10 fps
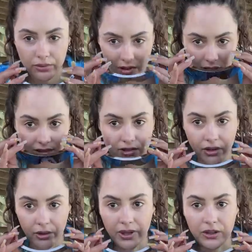that that's not
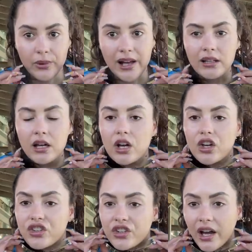going to end well.
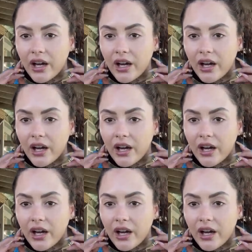So,